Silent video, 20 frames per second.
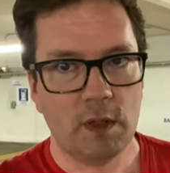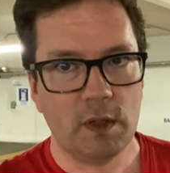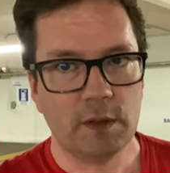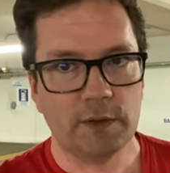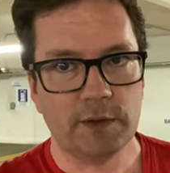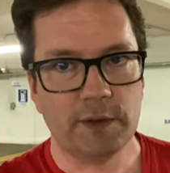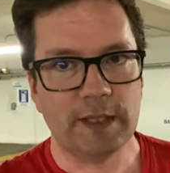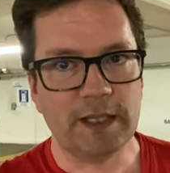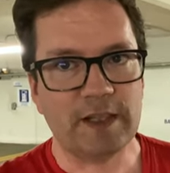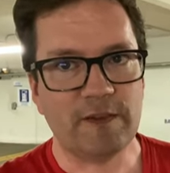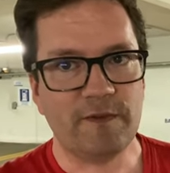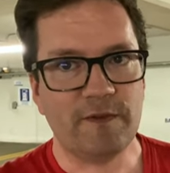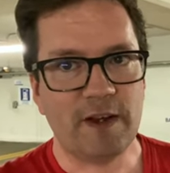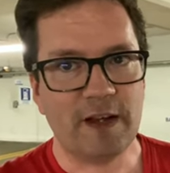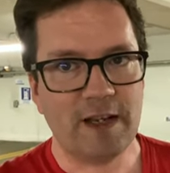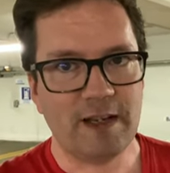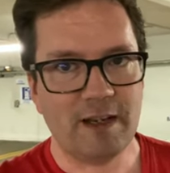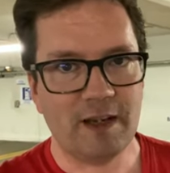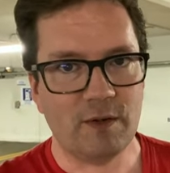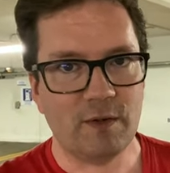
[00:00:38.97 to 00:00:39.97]
So let's
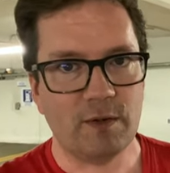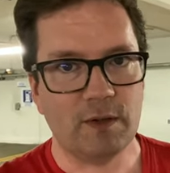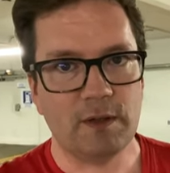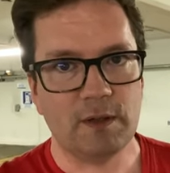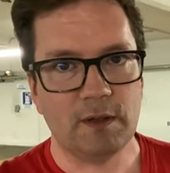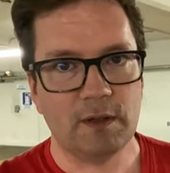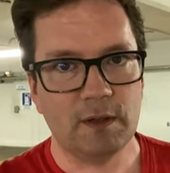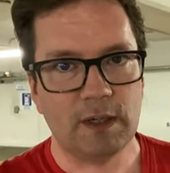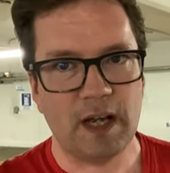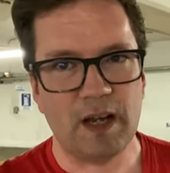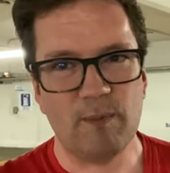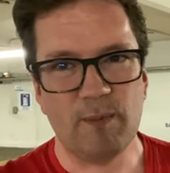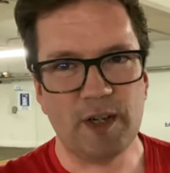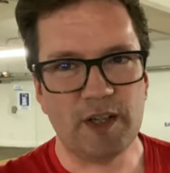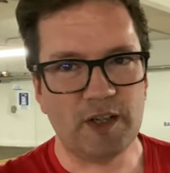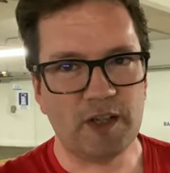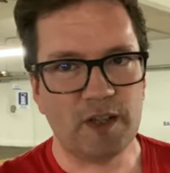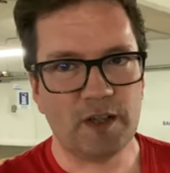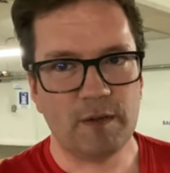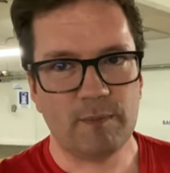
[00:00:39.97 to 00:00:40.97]
find out how
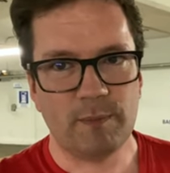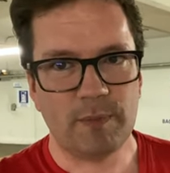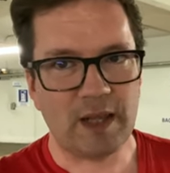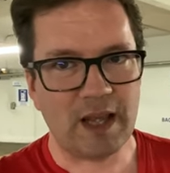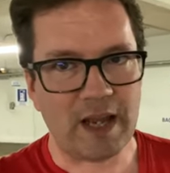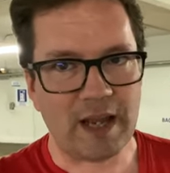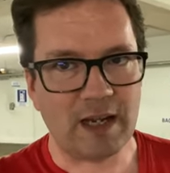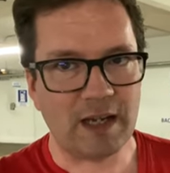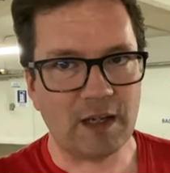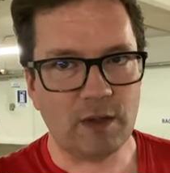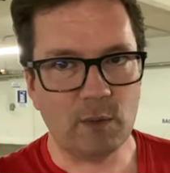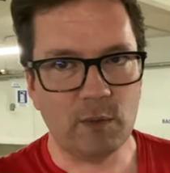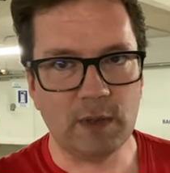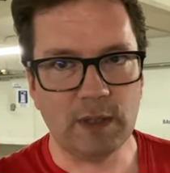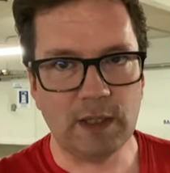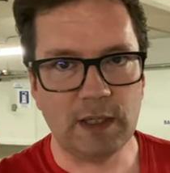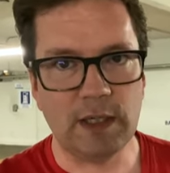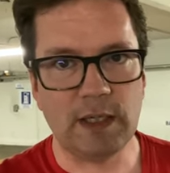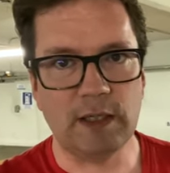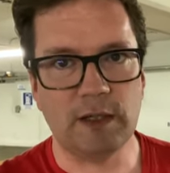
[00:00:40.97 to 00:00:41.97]
much planning you
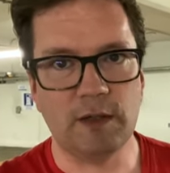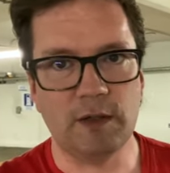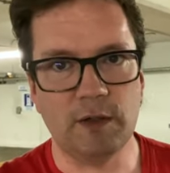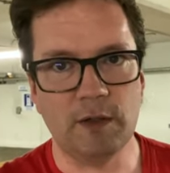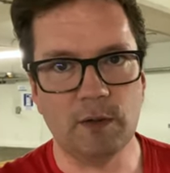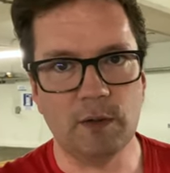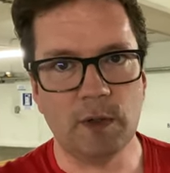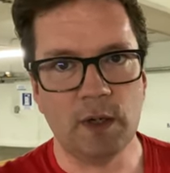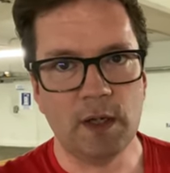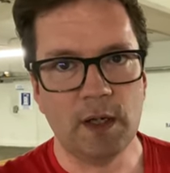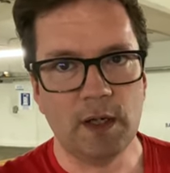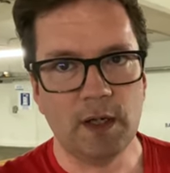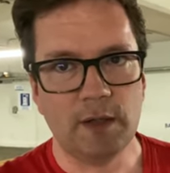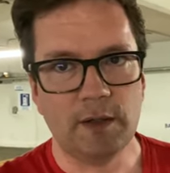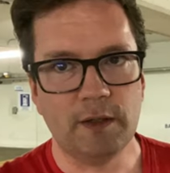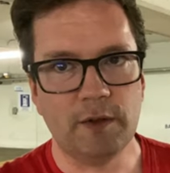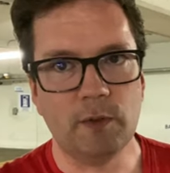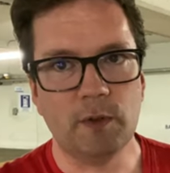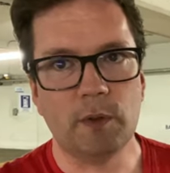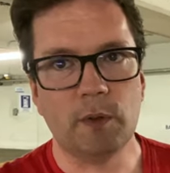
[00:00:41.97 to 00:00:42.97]
really need to do
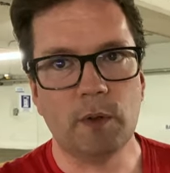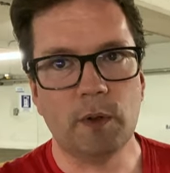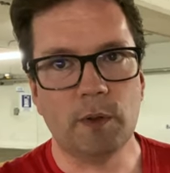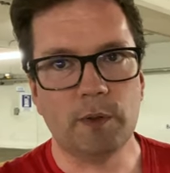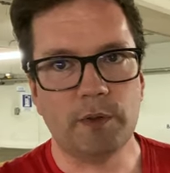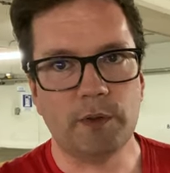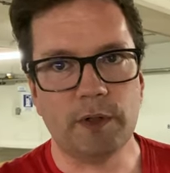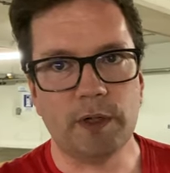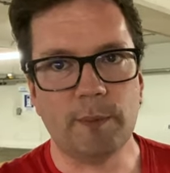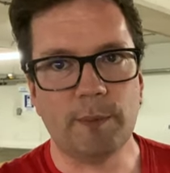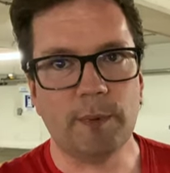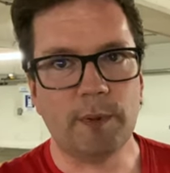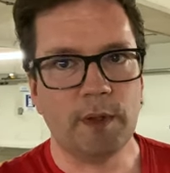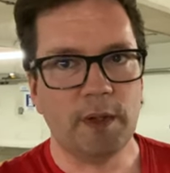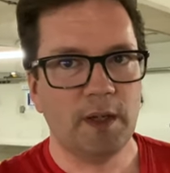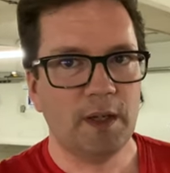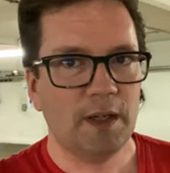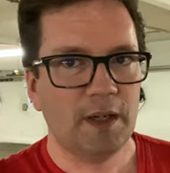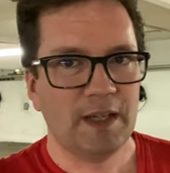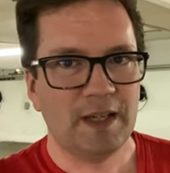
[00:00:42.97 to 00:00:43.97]
a road trip
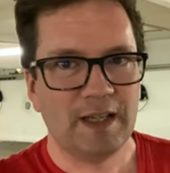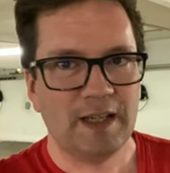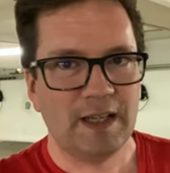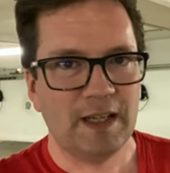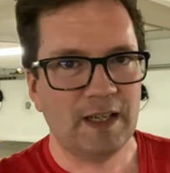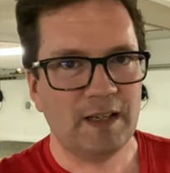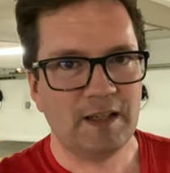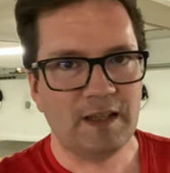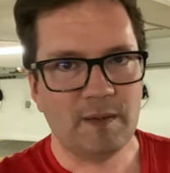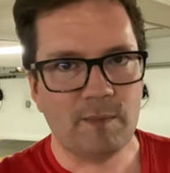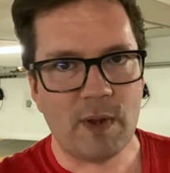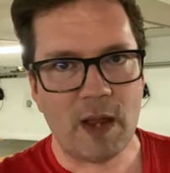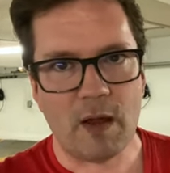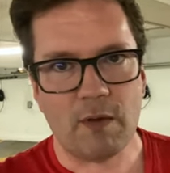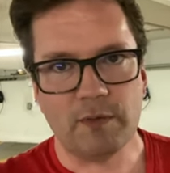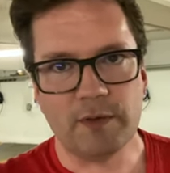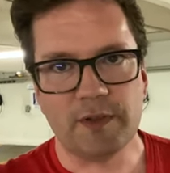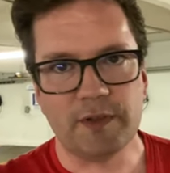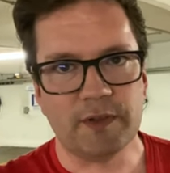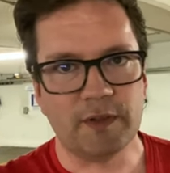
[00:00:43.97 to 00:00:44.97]
into the
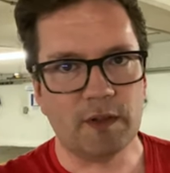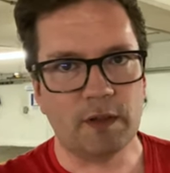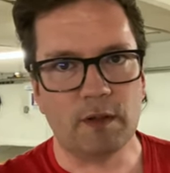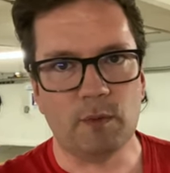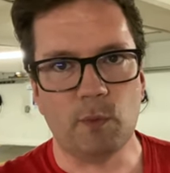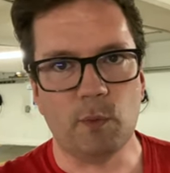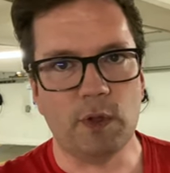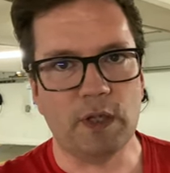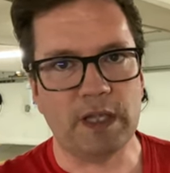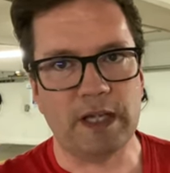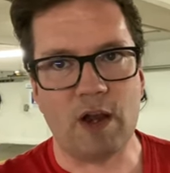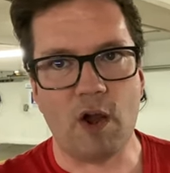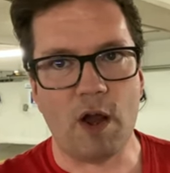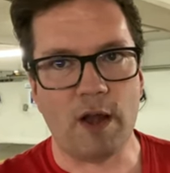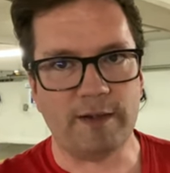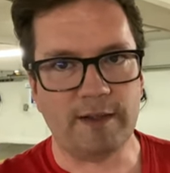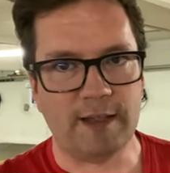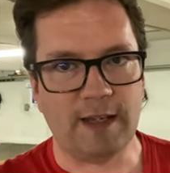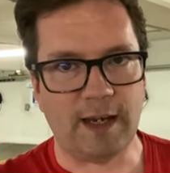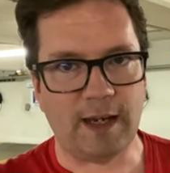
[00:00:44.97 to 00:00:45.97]
mountains on a really
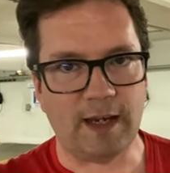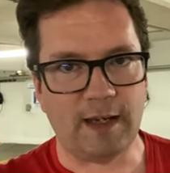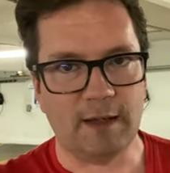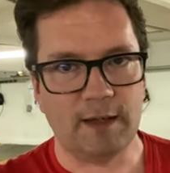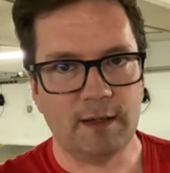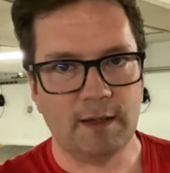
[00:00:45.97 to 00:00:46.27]
hot day.